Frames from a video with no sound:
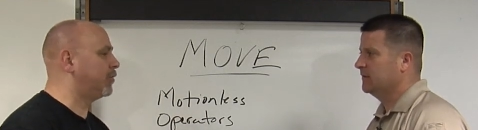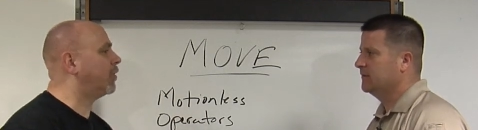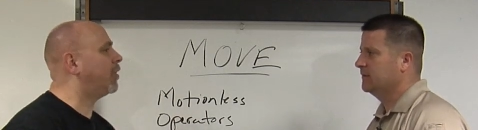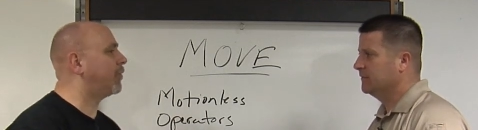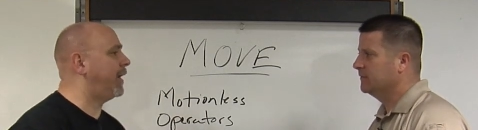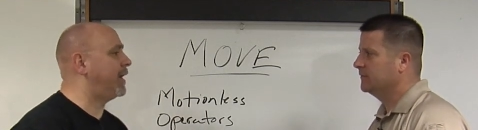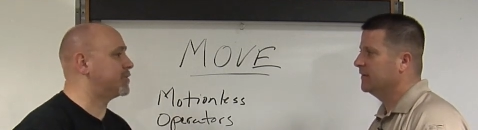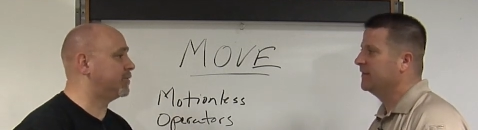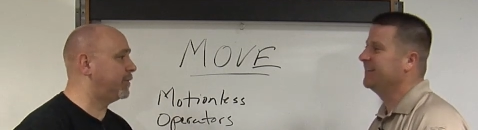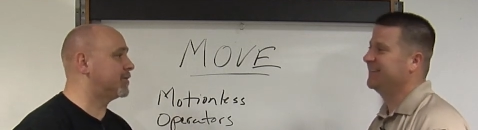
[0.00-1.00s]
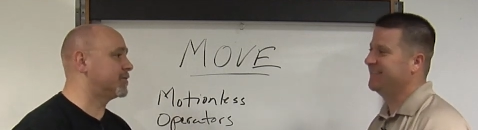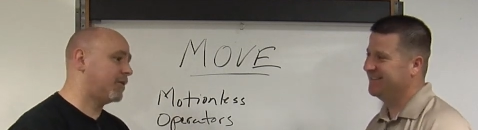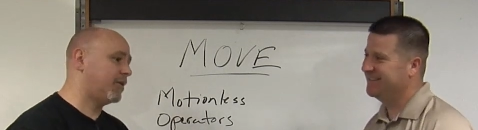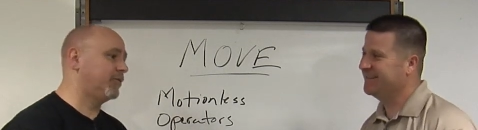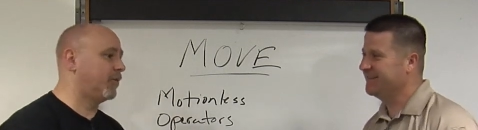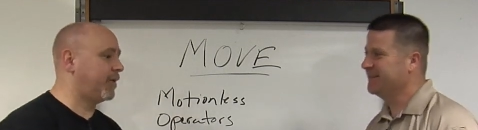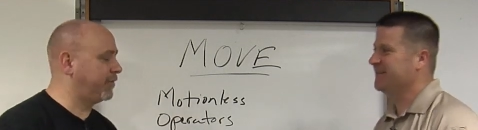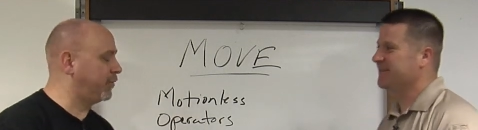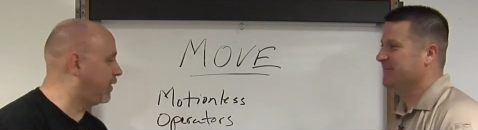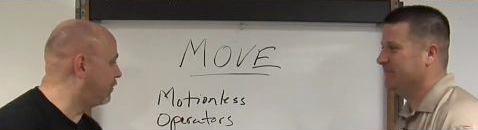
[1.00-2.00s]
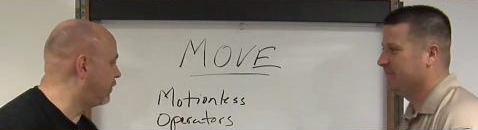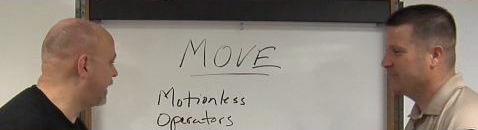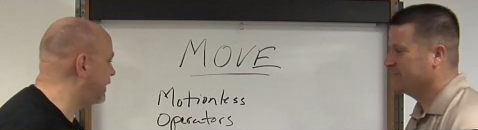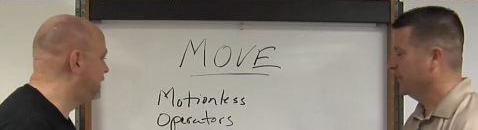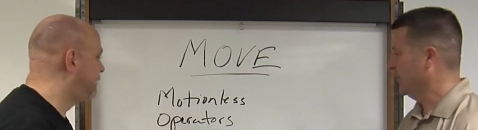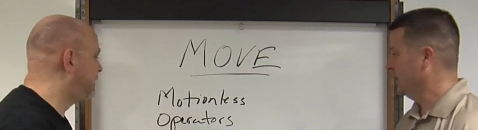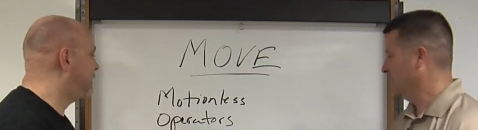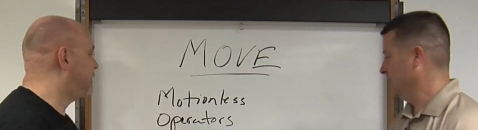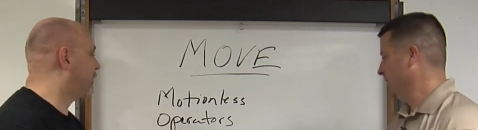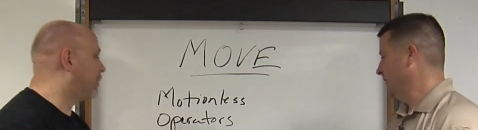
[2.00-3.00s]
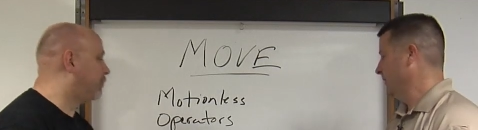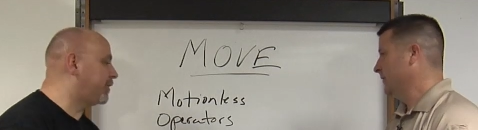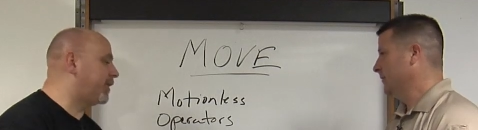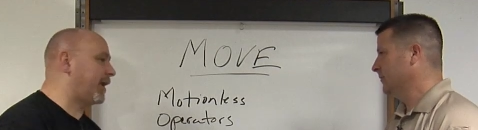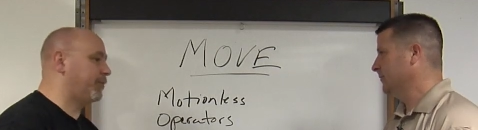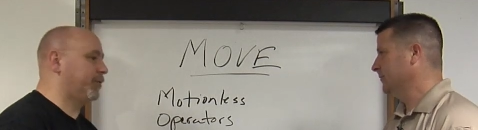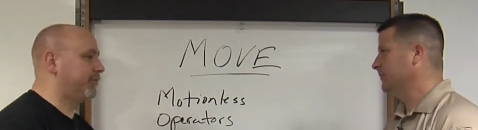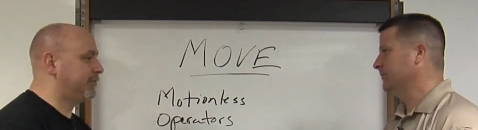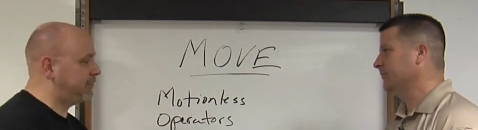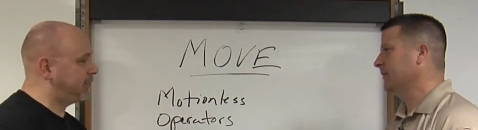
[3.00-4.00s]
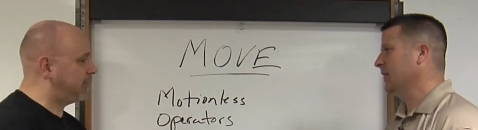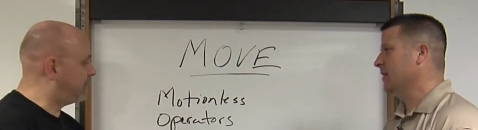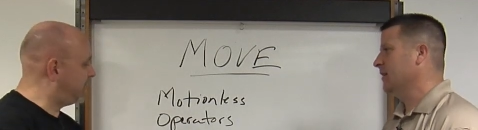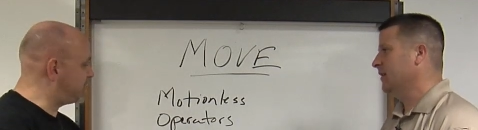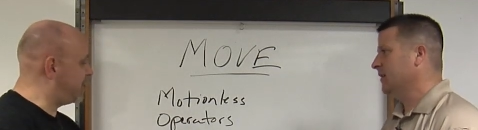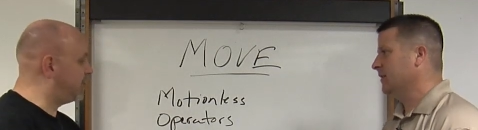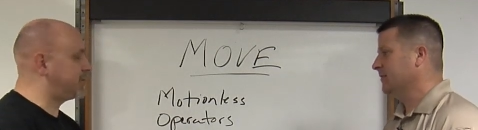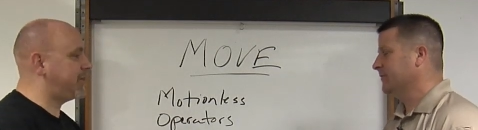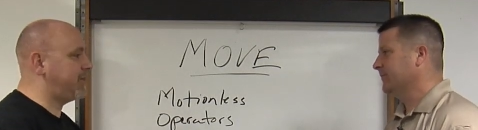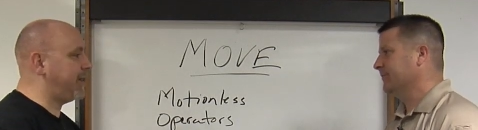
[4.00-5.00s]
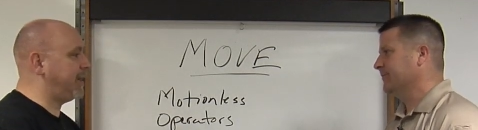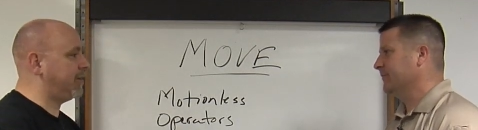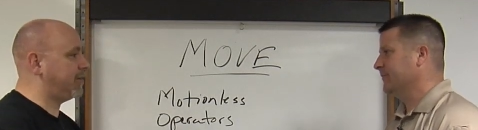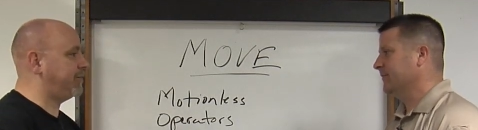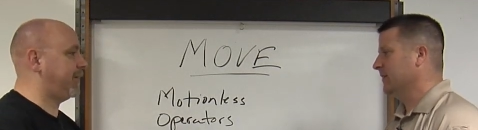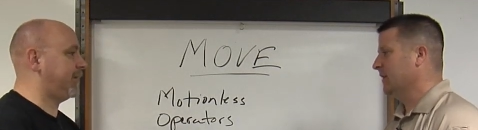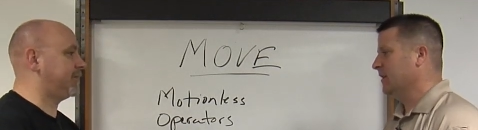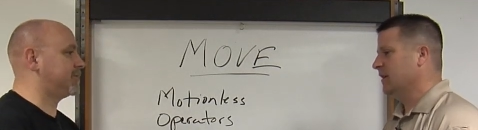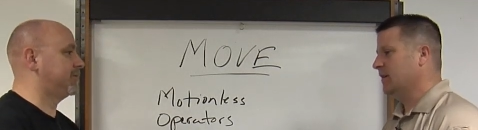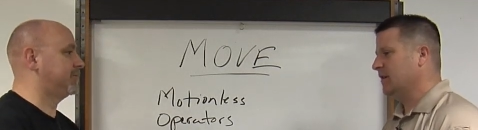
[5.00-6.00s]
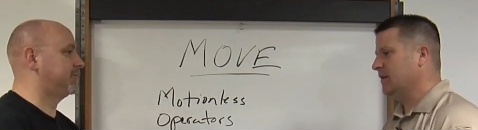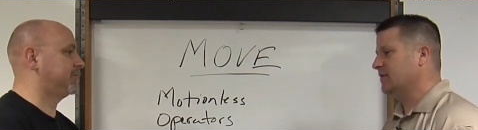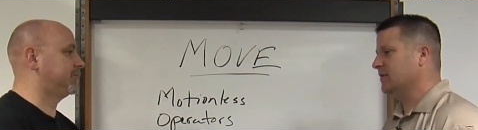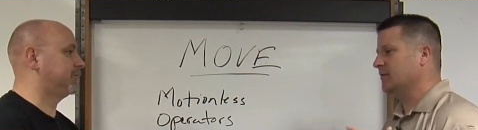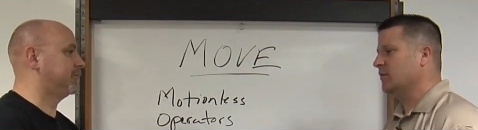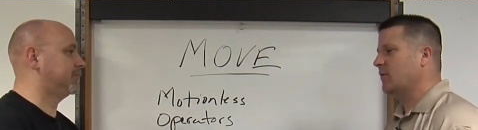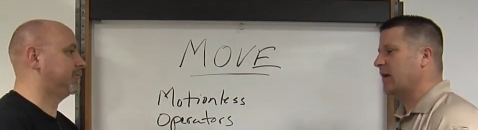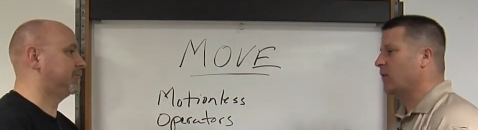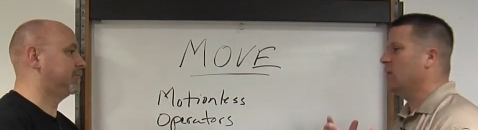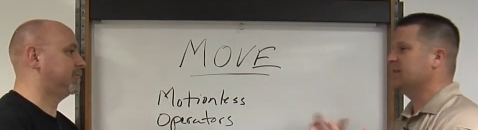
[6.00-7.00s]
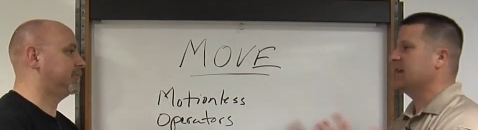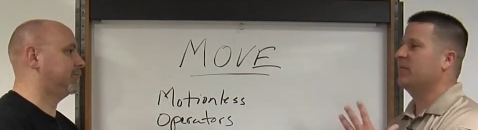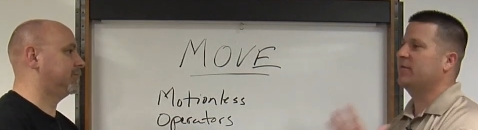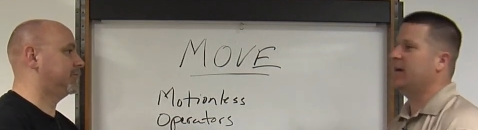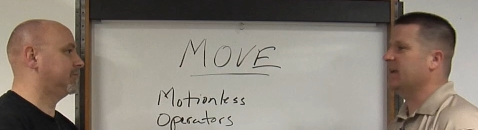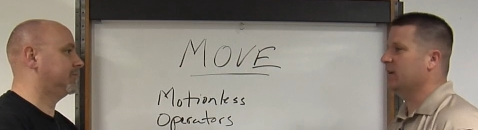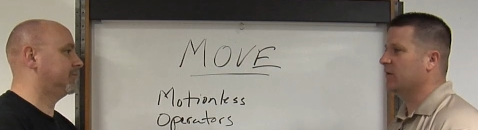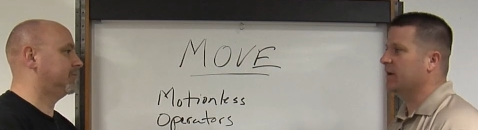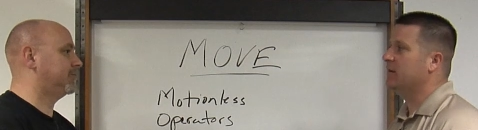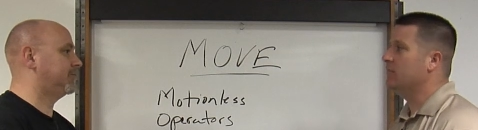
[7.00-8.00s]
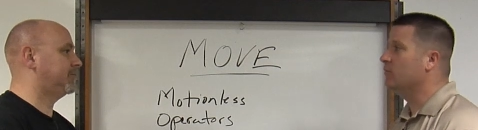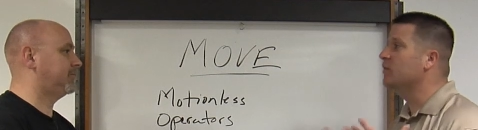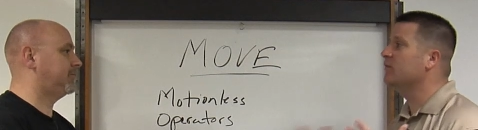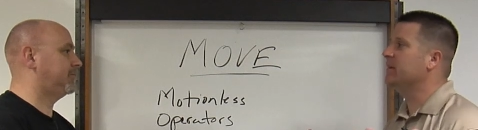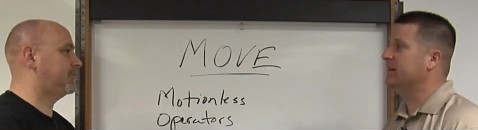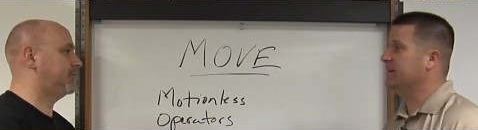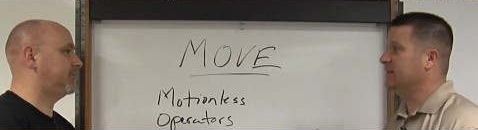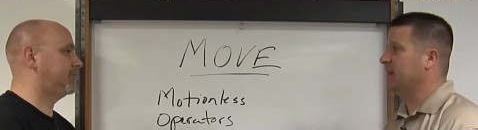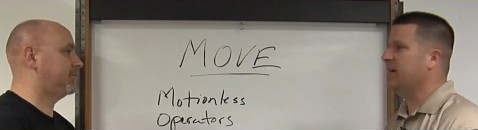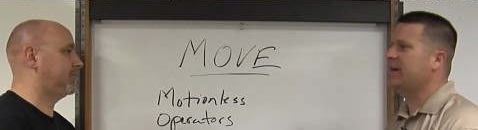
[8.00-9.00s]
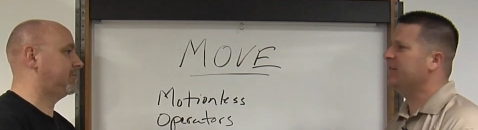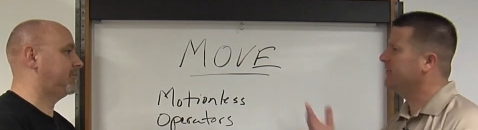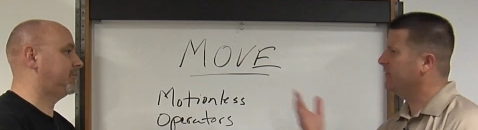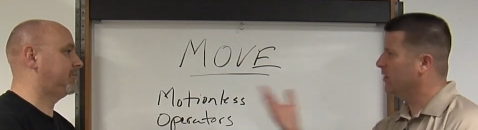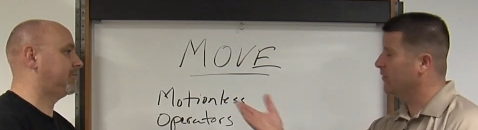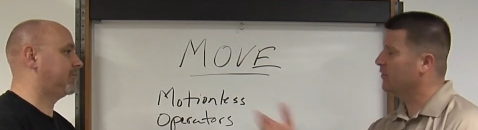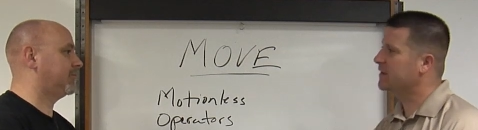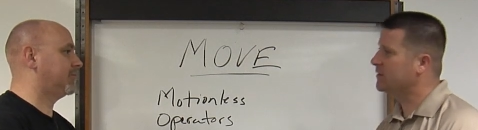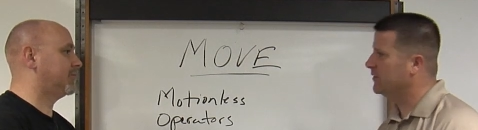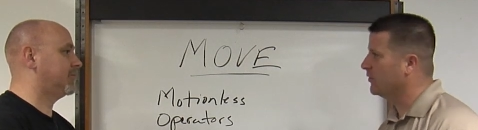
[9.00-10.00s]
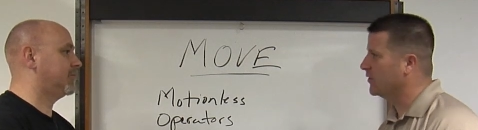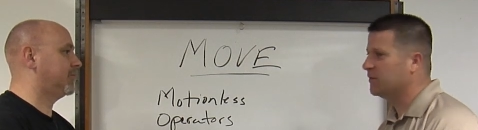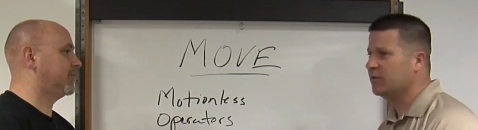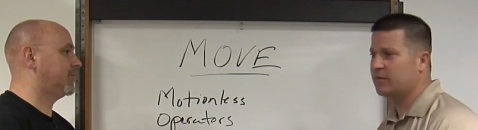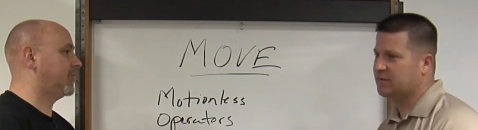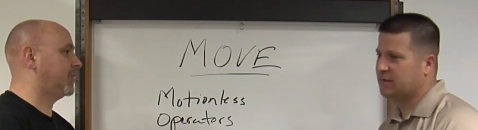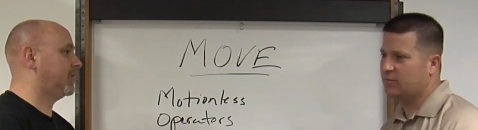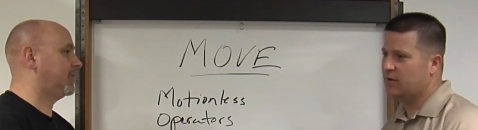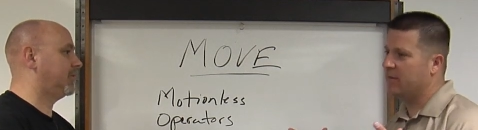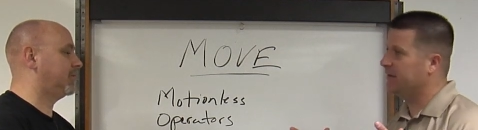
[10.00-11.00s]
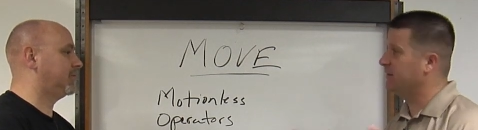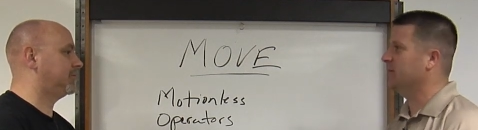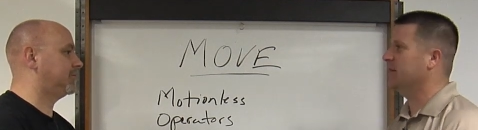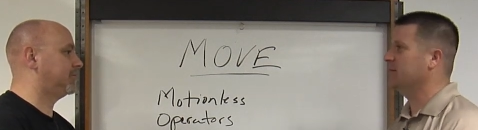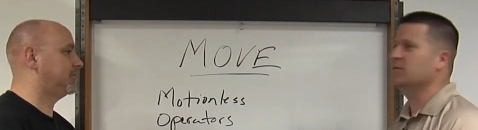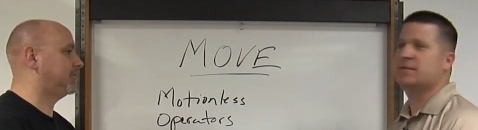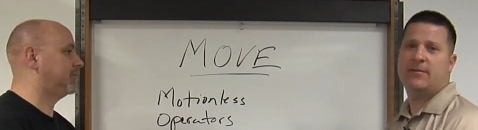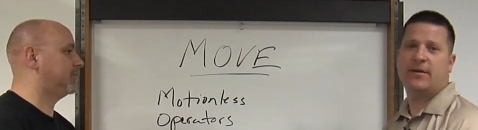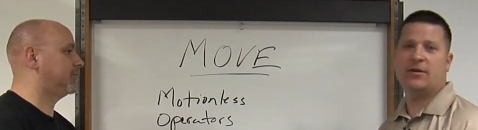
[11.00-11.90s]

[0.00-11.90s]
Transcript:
Speaker 1: we're all rational because all too often we do that. But you got to move as Yeager said, you got to get off that X.
Speaker 2: It's just no matter what type of fight you're in, movement is. I, I think I've heard this before too from some prominent instructor whose name I